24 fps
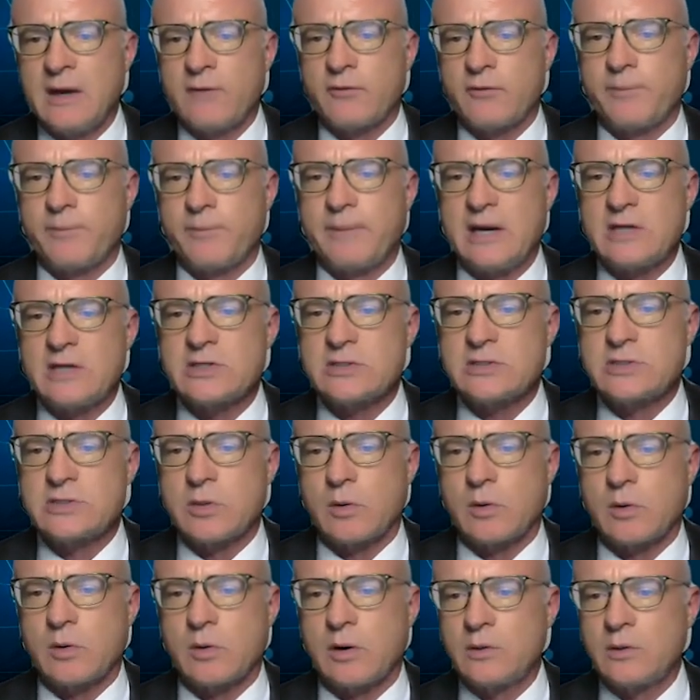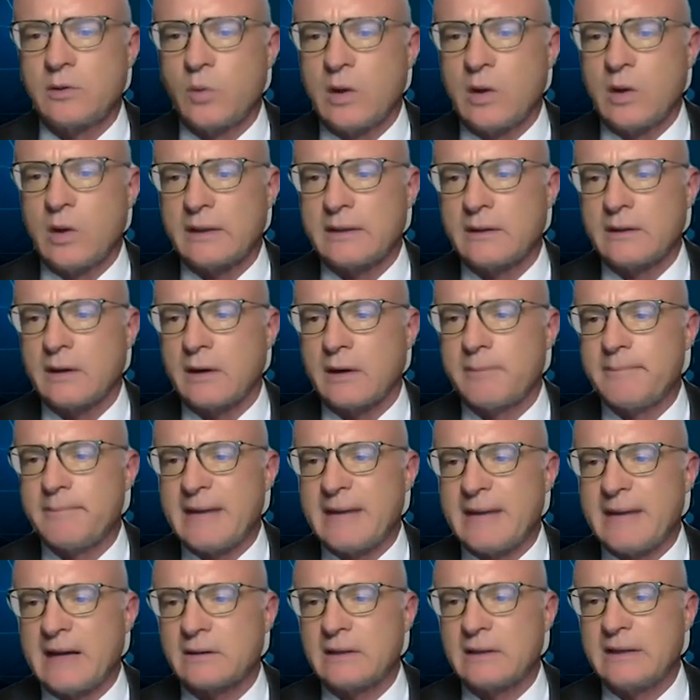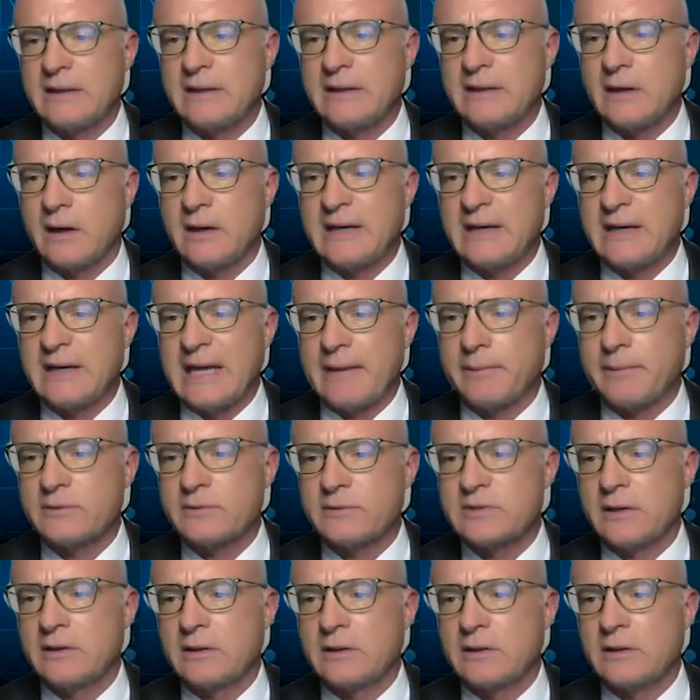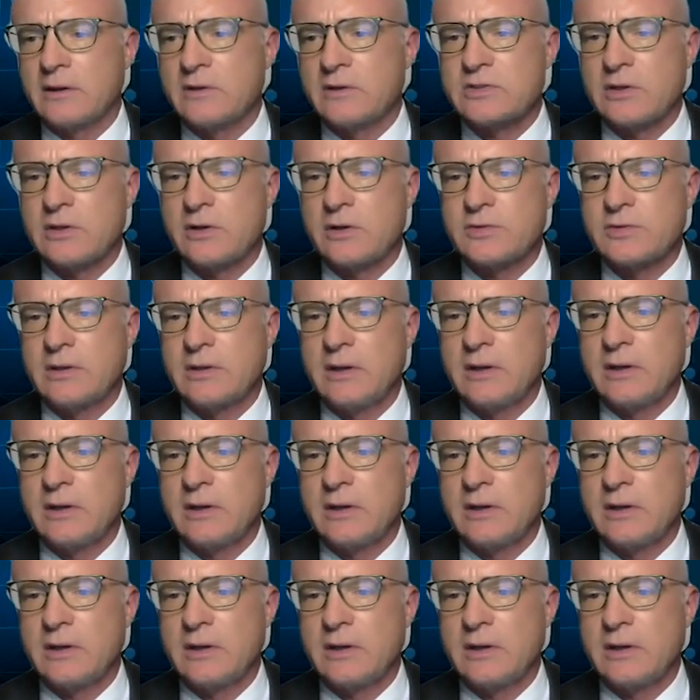for patients who are unwilling or medically unable to undergo surgery